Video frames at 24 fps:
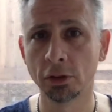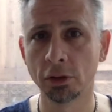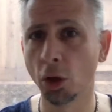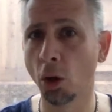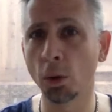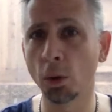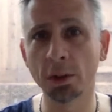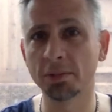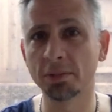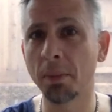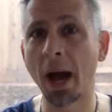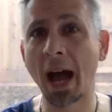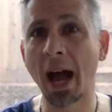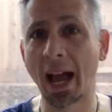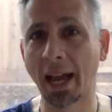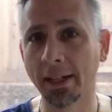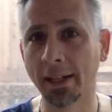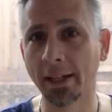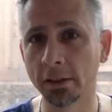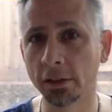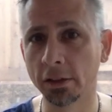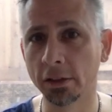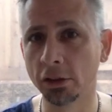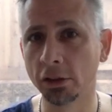Yoga is
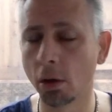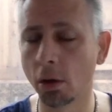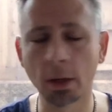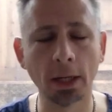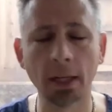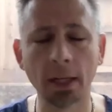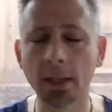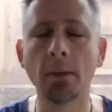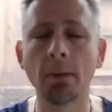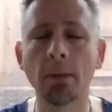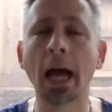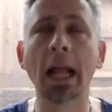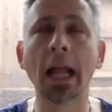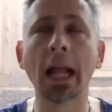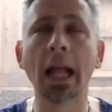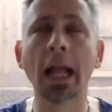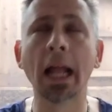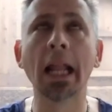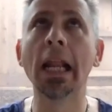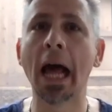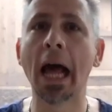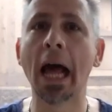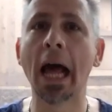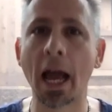mine. Yoga is my
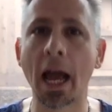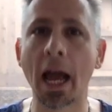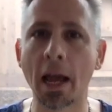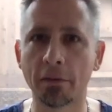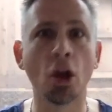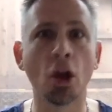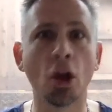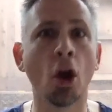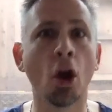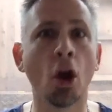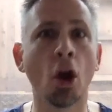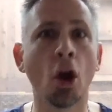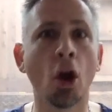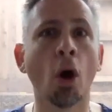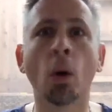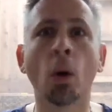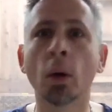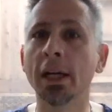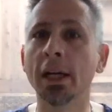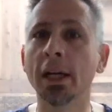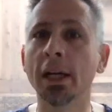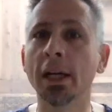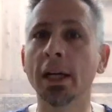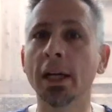life.
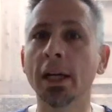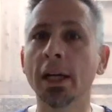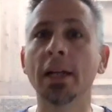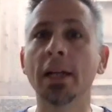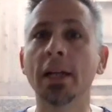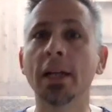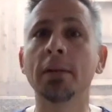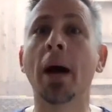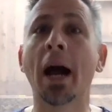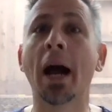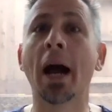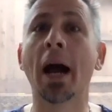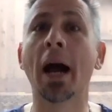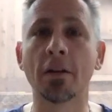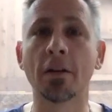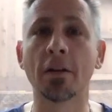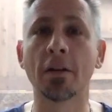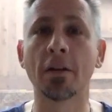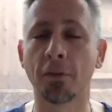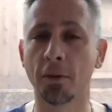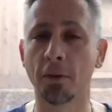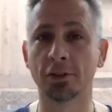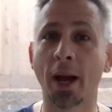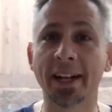Yoga and
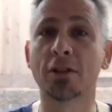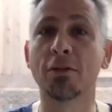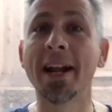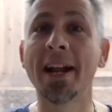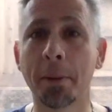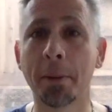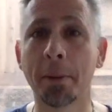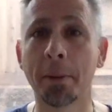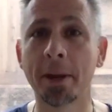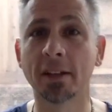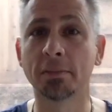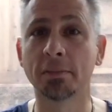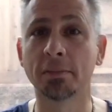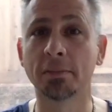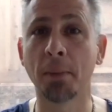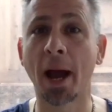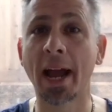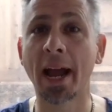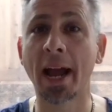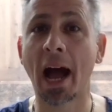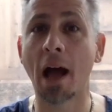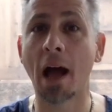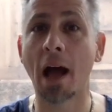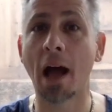mindfulness. So I get a great
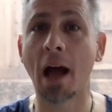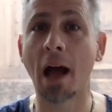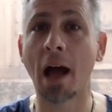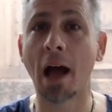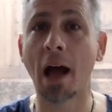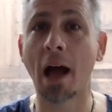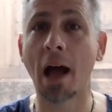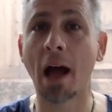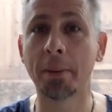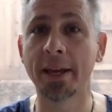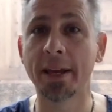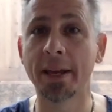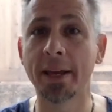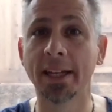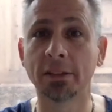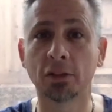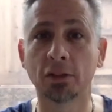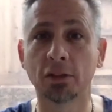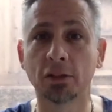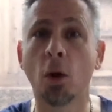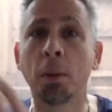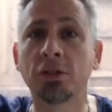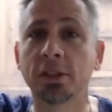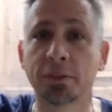hobby because my hobby
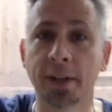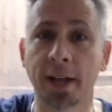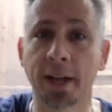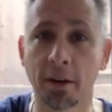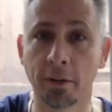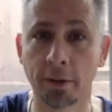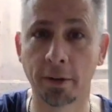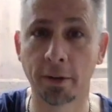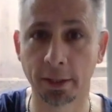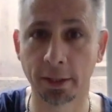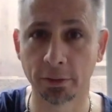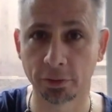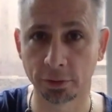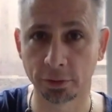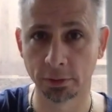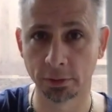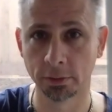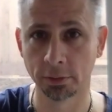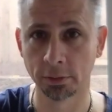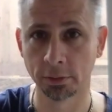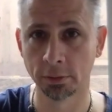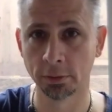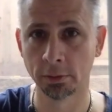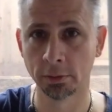hits a whole bunch of different
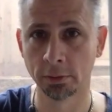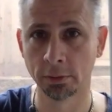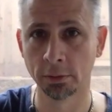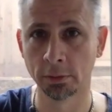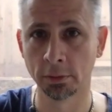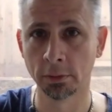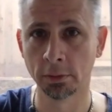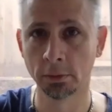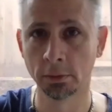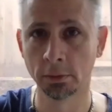areas.